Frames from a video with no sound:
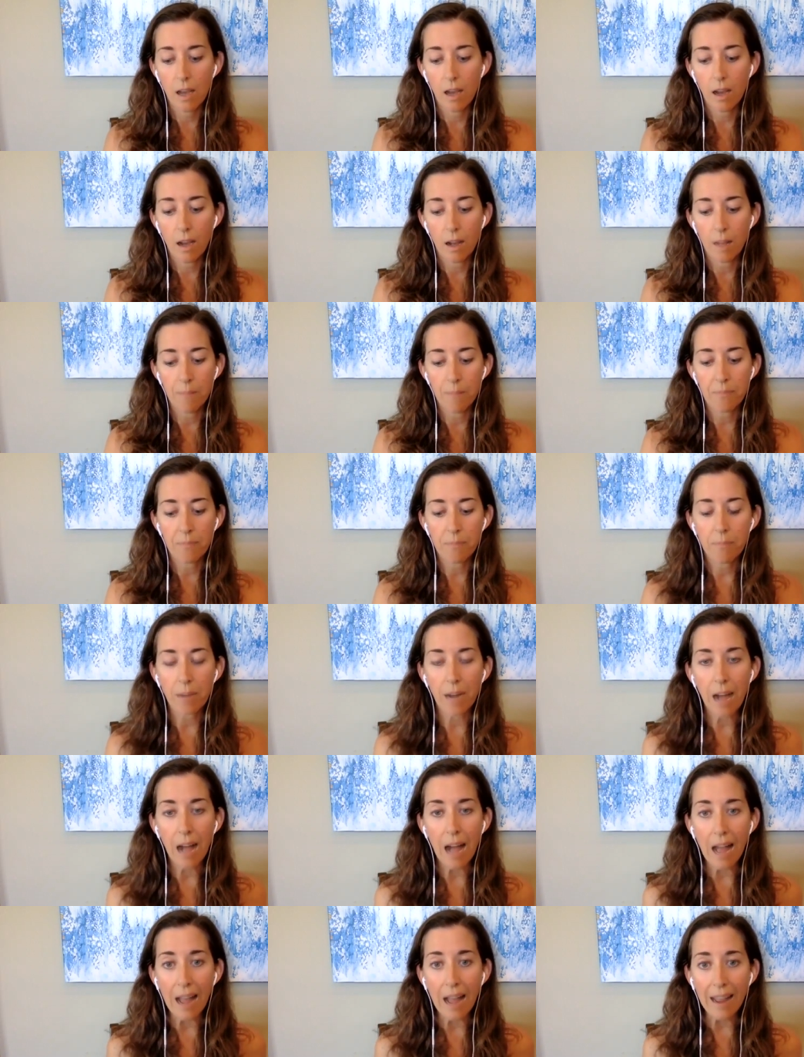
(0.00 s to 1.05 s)
Um, but
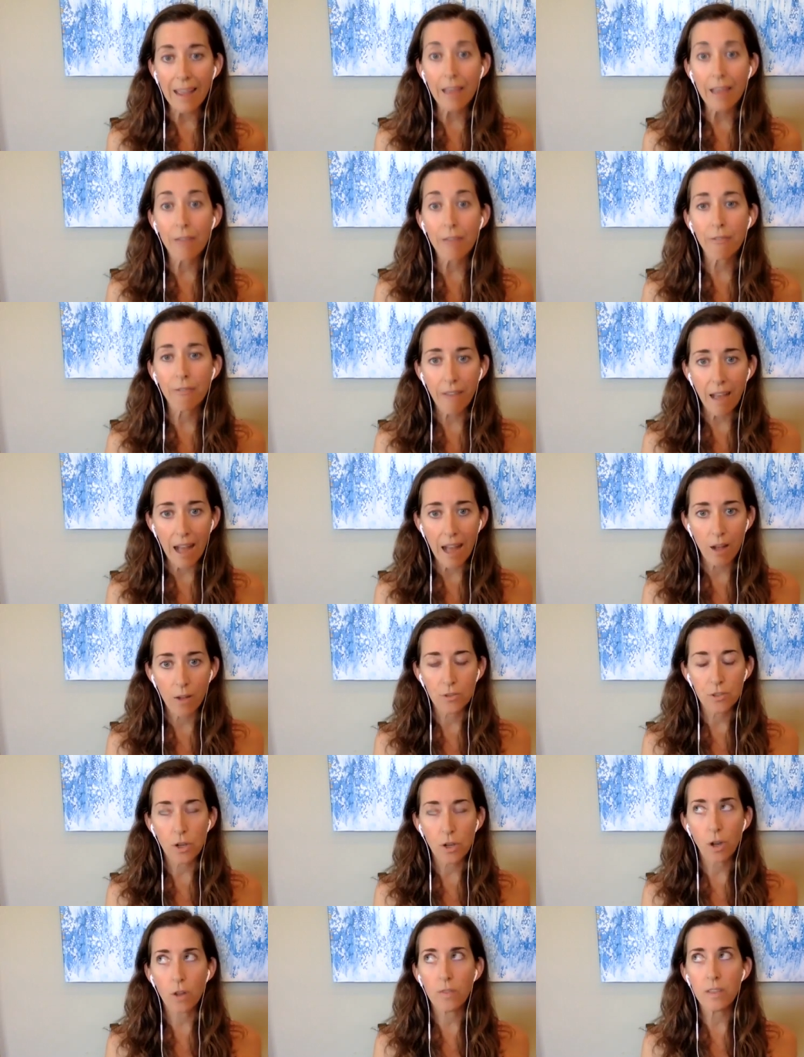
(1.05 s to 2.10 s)
I have
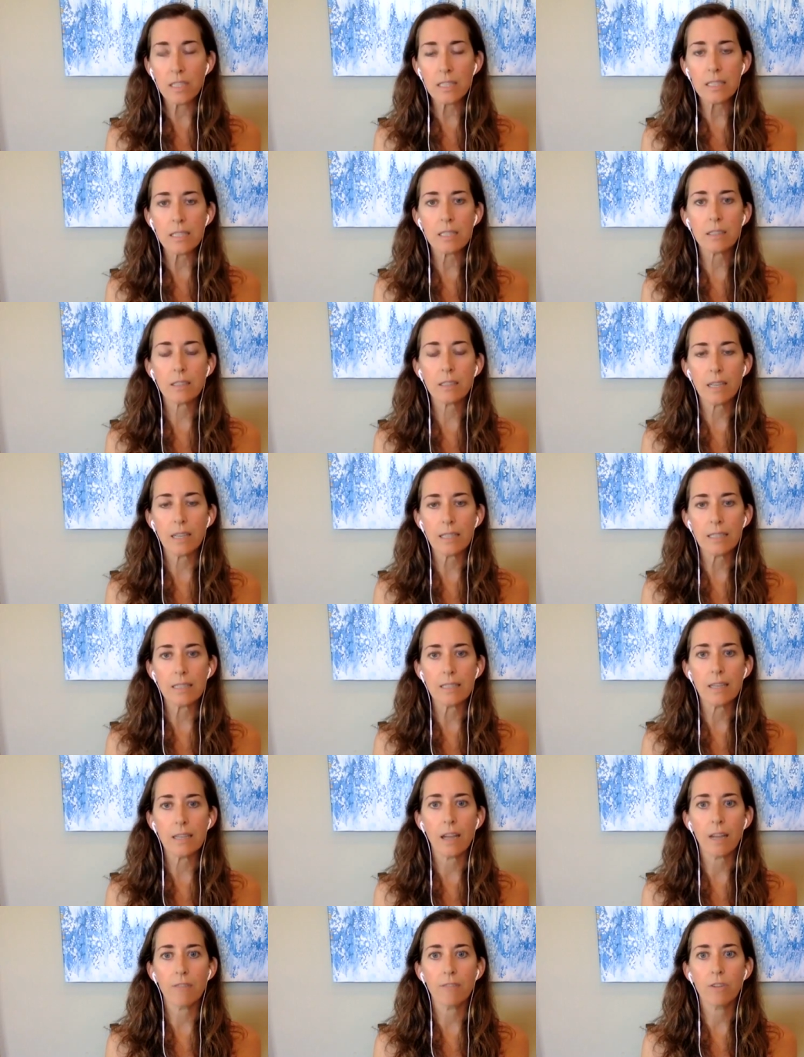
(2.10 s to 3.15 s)
found this is a
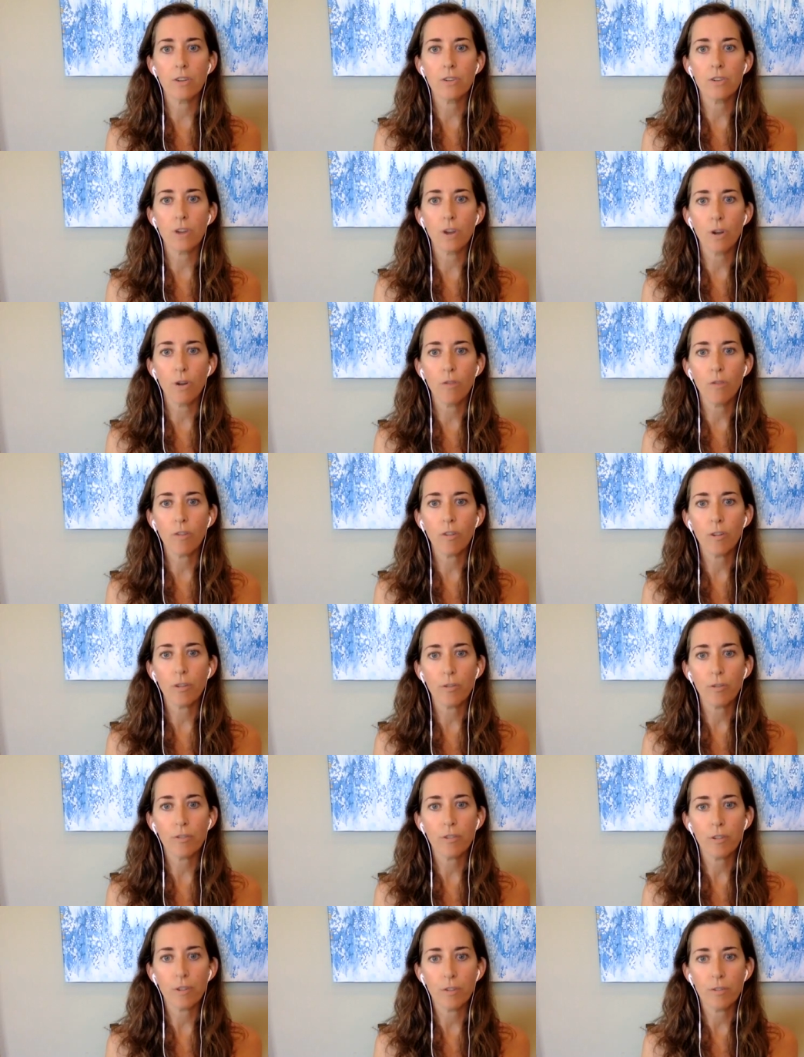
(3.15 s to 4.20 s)
lesson I've learned over and
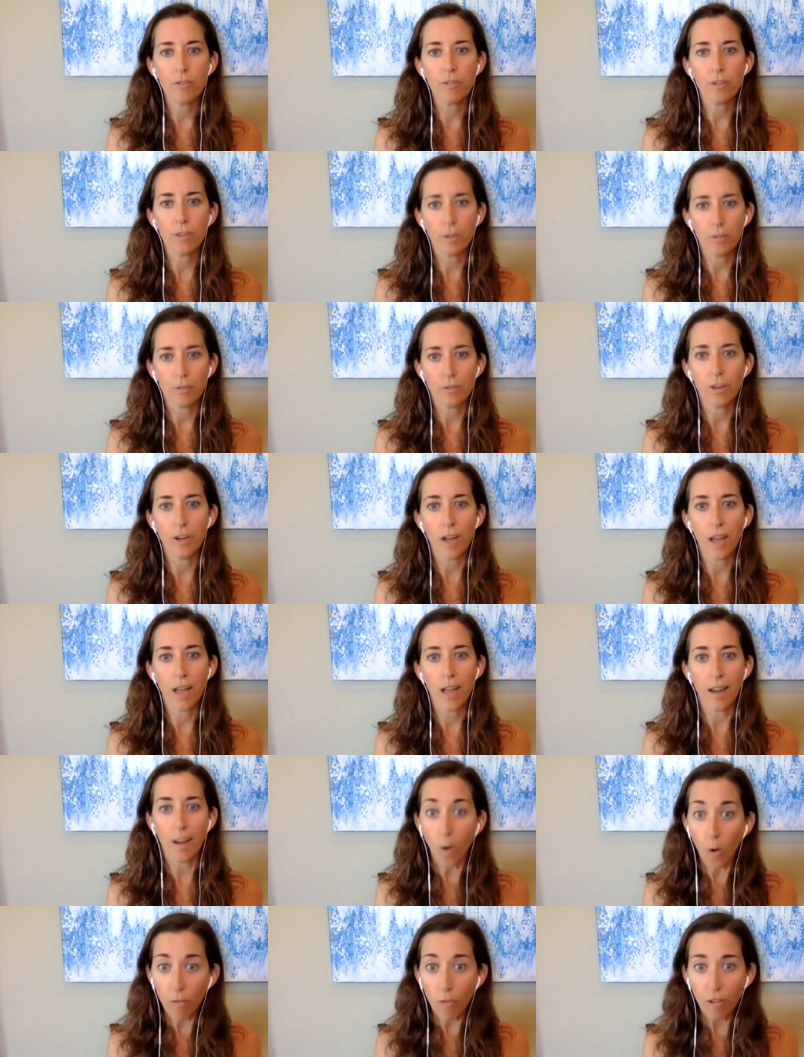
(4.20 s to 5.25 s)
over and over and over
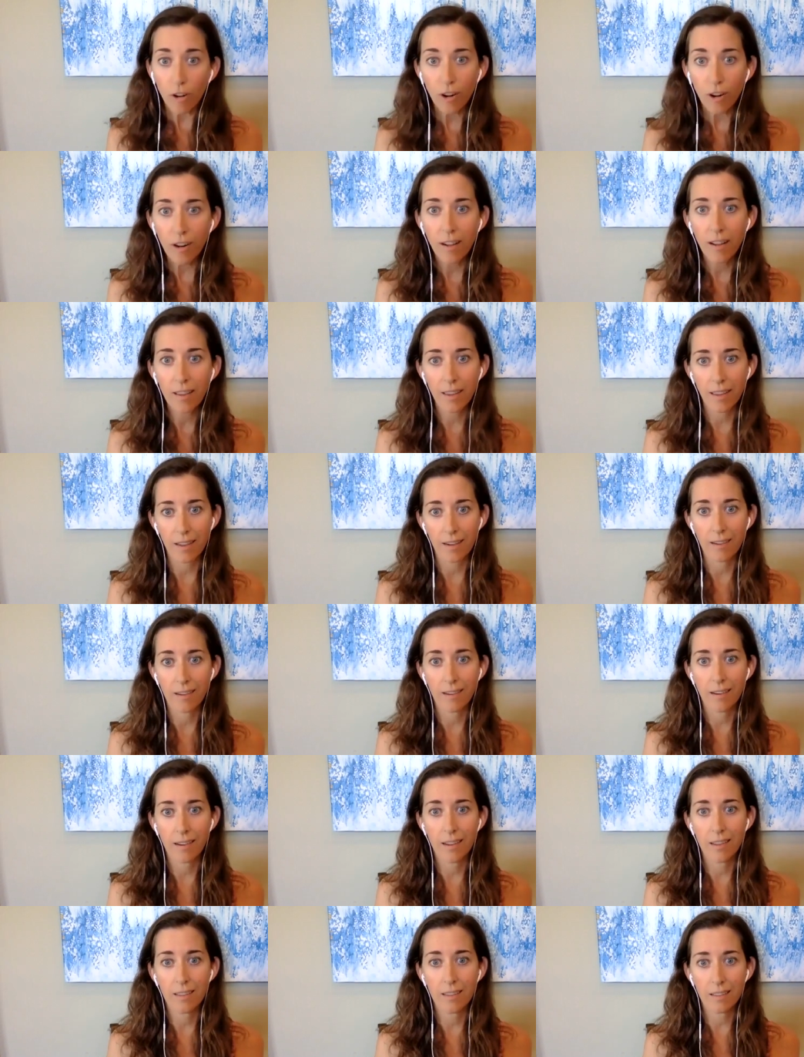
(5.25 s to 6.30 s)
and over again
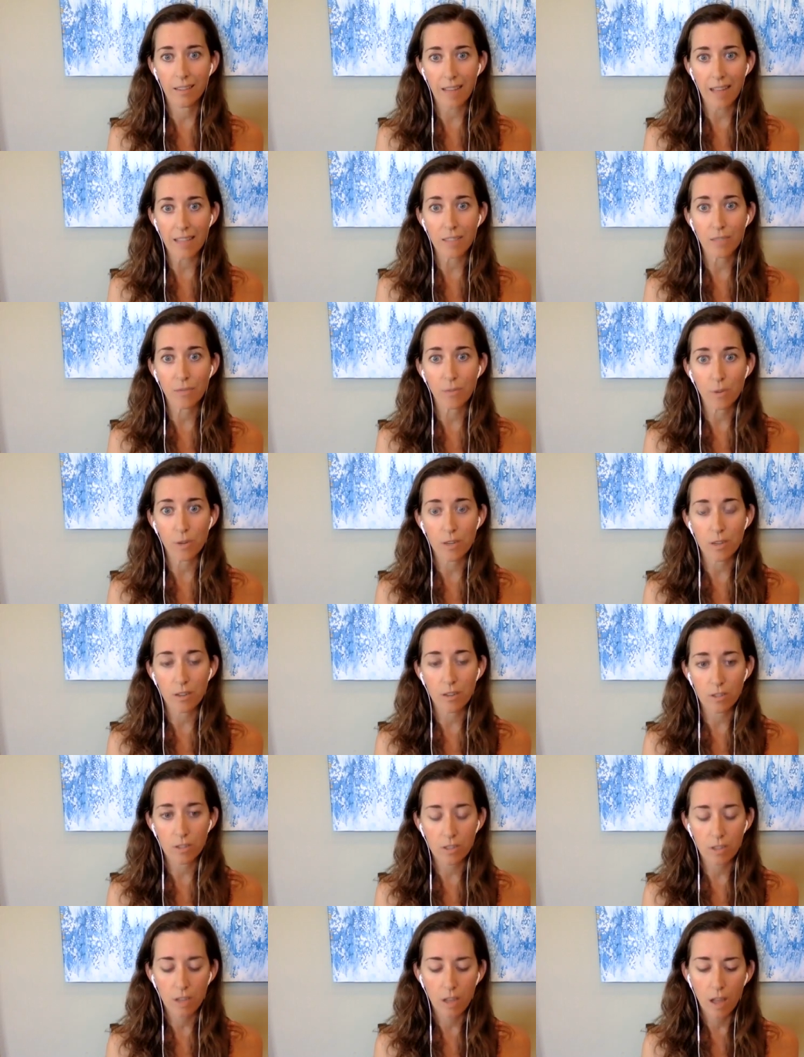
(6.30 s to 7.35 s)
in the last four
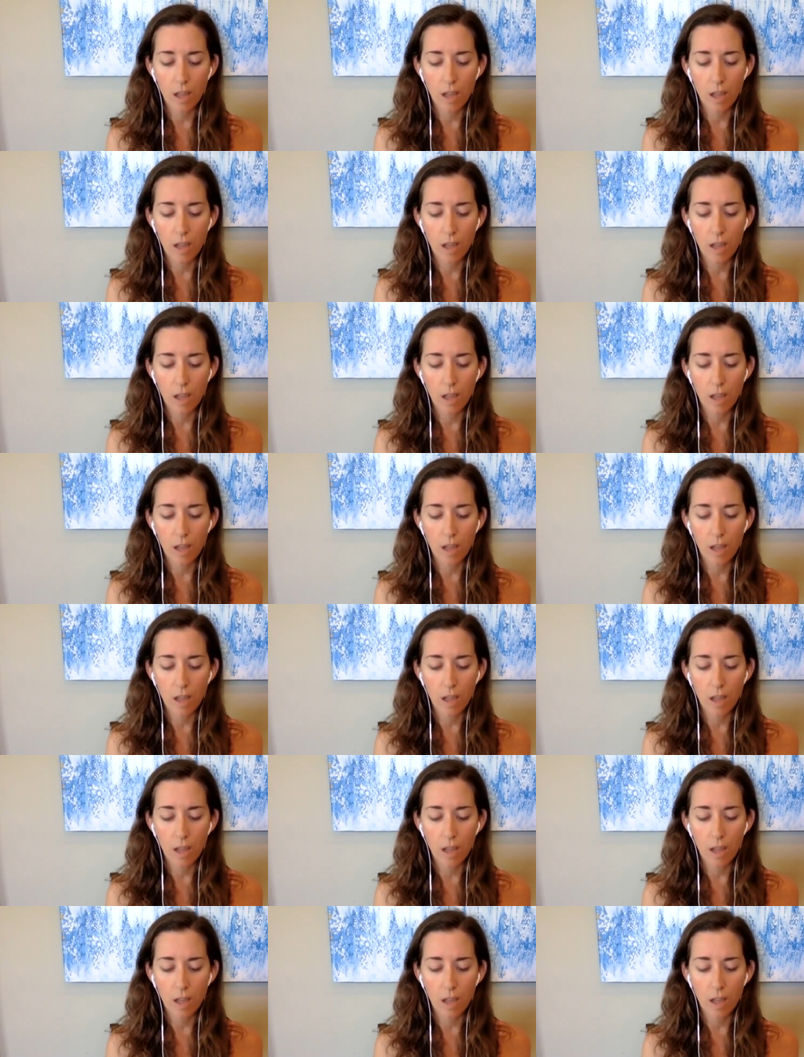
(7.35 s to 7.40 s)
years.